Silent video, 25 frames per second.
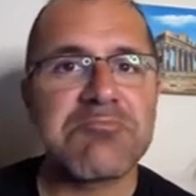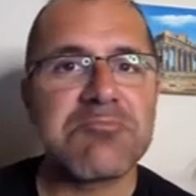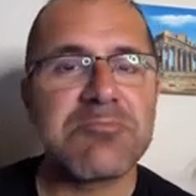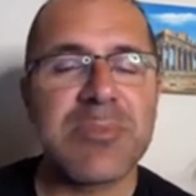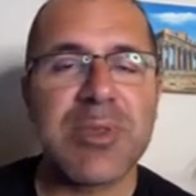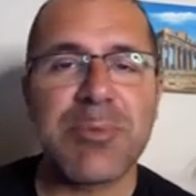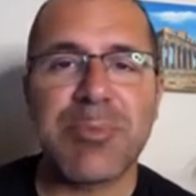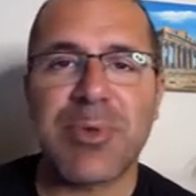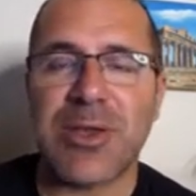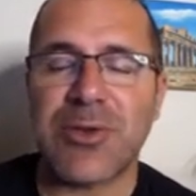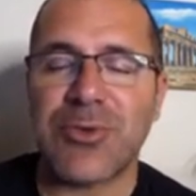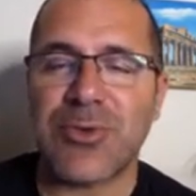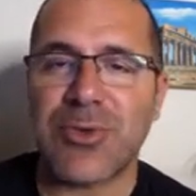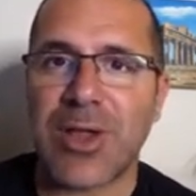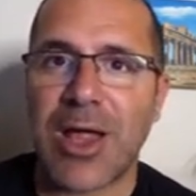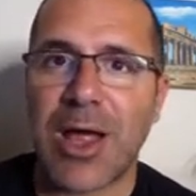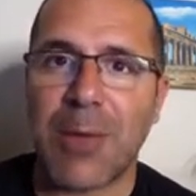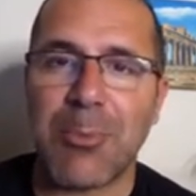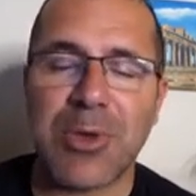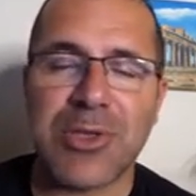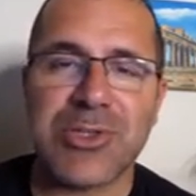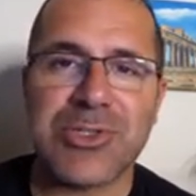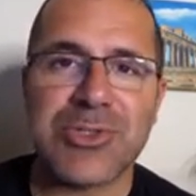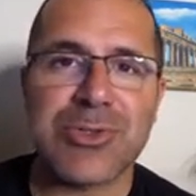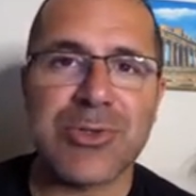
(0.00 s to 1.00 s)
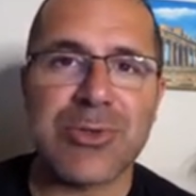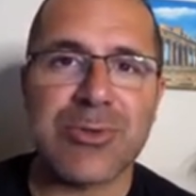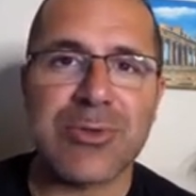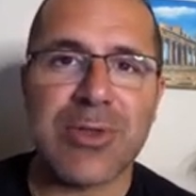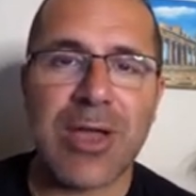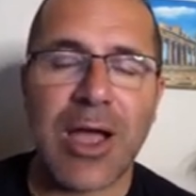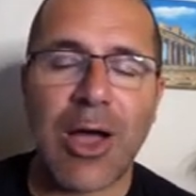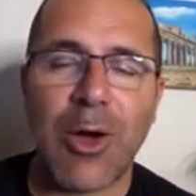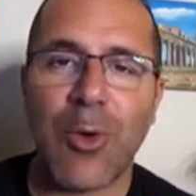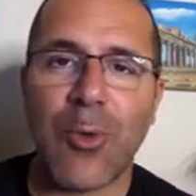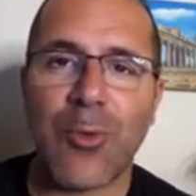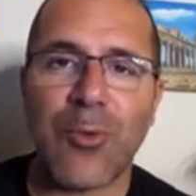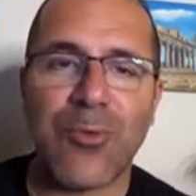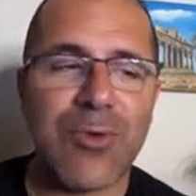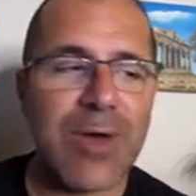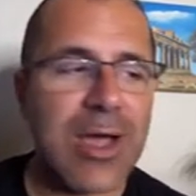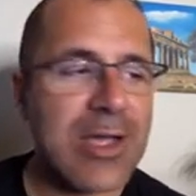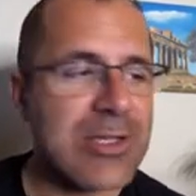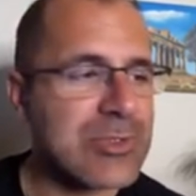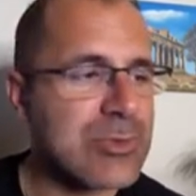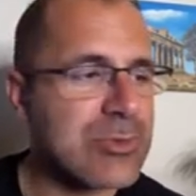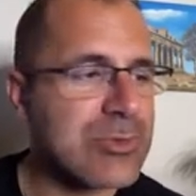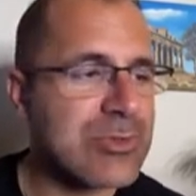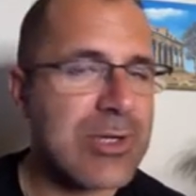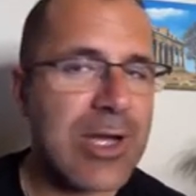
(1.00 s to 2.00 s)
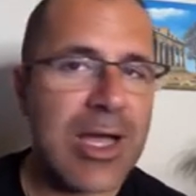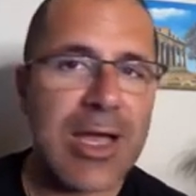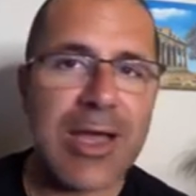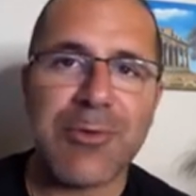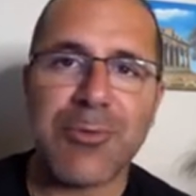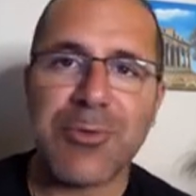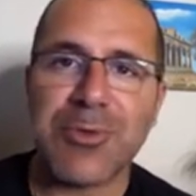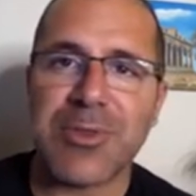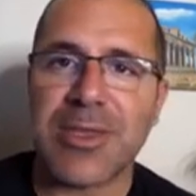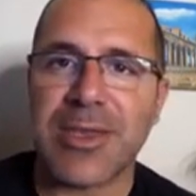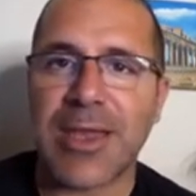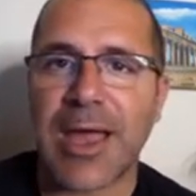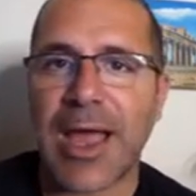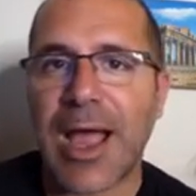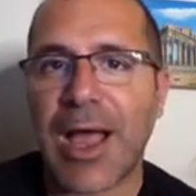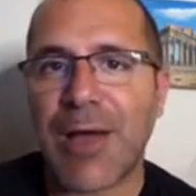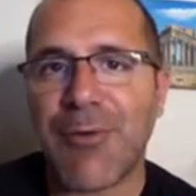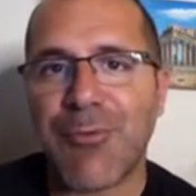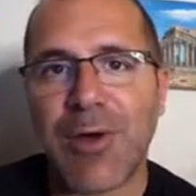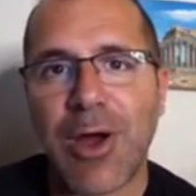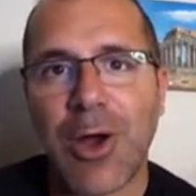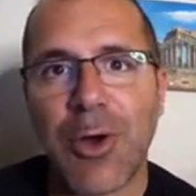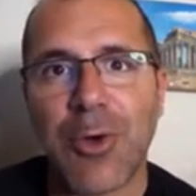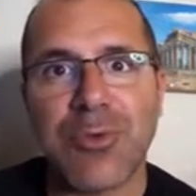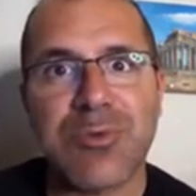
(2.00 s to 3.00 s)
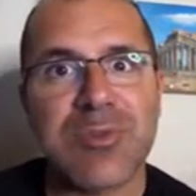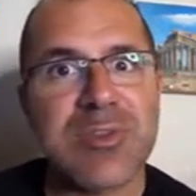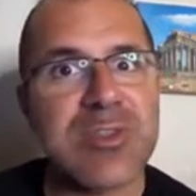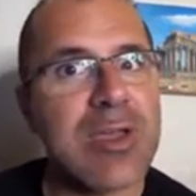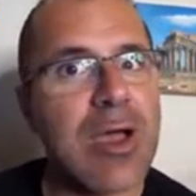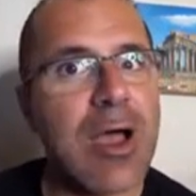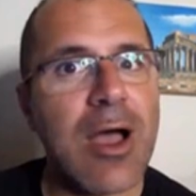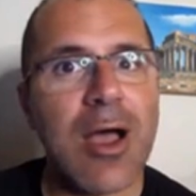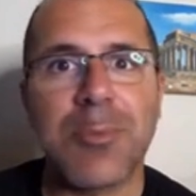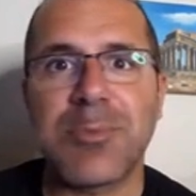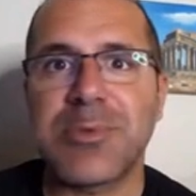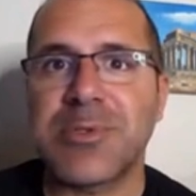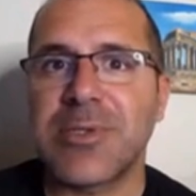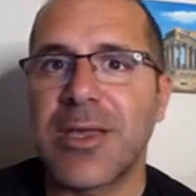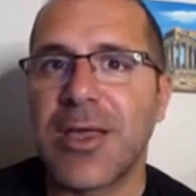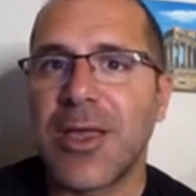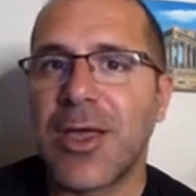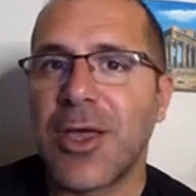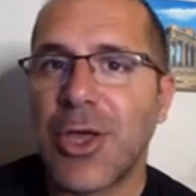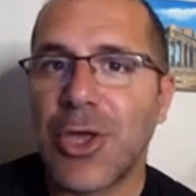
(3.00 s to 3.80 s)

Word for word: depending on how much you, how fast you drive, within a half hour tops,